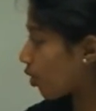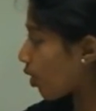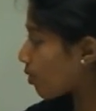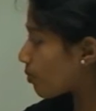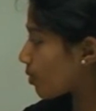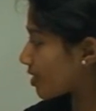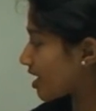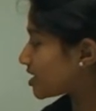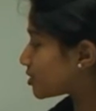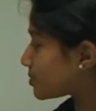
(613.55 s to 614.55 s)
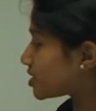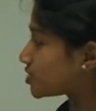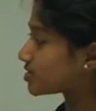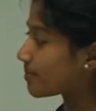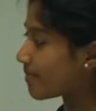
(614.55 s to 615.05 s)
with hot water to
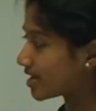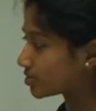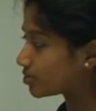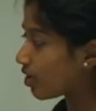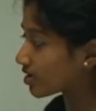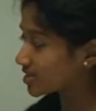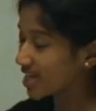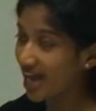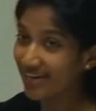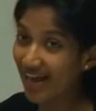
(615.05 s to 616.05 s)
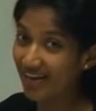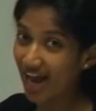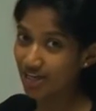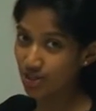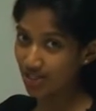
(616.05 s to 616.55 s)
produce a metal oxide and
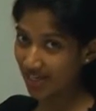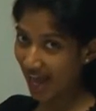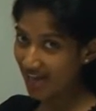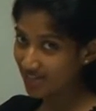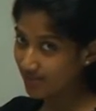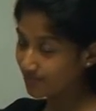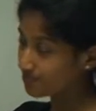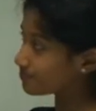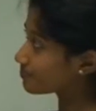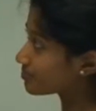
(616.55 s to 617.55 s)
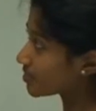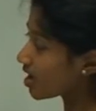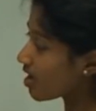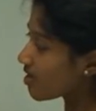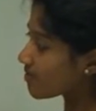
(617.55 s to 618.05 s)
hydrogen gas.
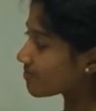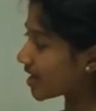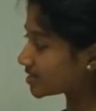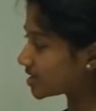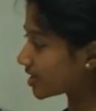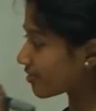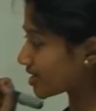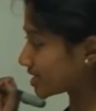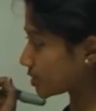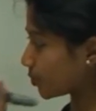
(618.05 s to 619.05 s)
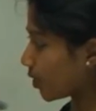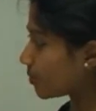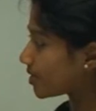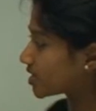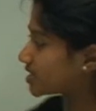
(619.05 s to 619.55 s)
That's incorrect as
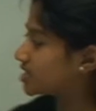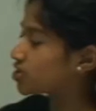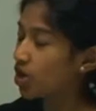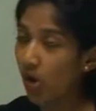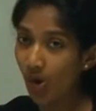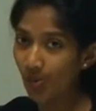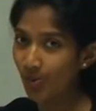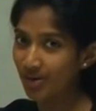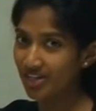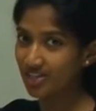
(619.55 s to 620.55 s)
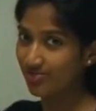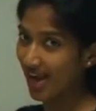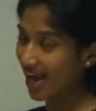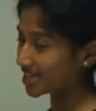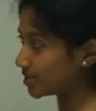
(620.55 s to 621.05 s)
well because it's not hot water it's
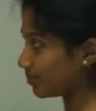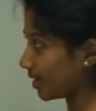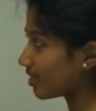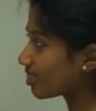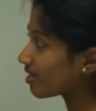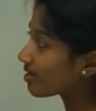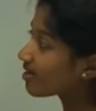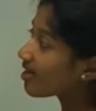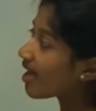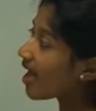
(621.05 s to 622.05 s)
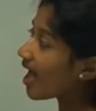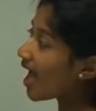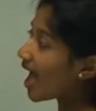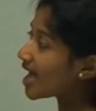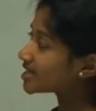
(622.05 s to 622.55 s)
reacting with.
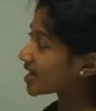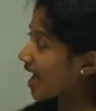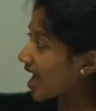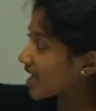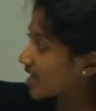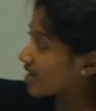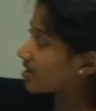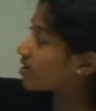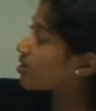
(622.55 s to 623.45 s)
And A,